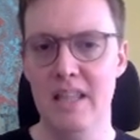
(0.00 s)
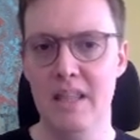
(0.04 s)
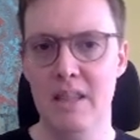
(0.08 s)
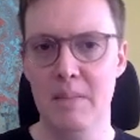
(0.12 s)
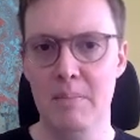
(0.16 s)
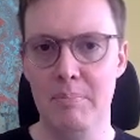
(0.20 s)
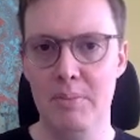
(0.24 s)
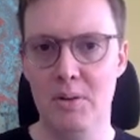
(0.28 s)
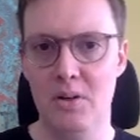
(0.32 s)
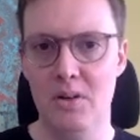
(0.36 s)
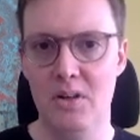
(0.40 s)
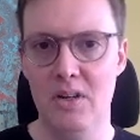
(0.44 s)
the
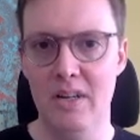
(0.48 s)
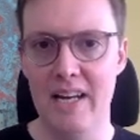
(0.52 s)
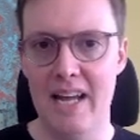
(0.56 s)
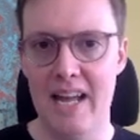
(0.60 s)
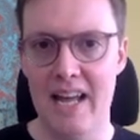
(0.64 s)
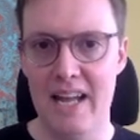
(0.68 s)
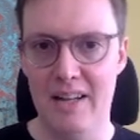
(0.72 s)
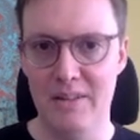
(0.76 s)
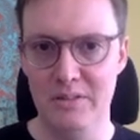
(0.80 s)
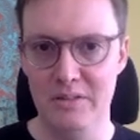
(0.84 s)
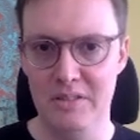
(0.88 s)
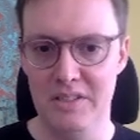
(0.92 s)
pawn
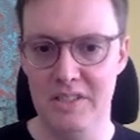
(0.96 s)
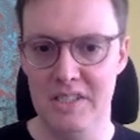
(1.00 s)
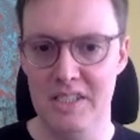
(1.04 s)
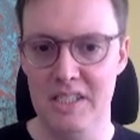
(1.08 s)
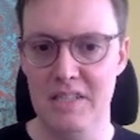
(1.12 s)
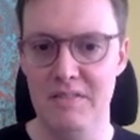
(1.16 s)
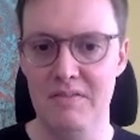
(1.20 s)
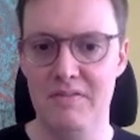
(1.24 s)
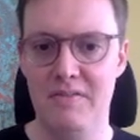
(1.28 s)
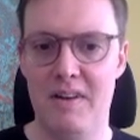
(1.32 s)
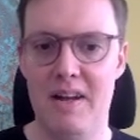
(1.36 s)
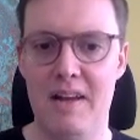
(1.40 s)
out to
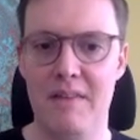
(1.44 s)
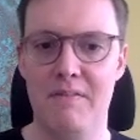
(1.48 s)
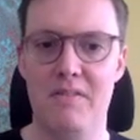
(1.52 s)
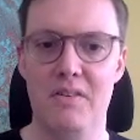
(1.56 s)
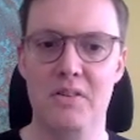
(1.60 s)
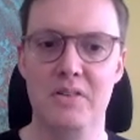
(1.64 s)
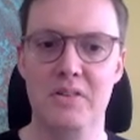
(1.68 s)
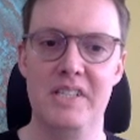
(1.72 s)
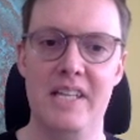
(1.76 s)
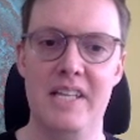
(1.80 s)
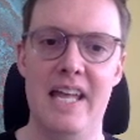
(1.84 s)
c5 first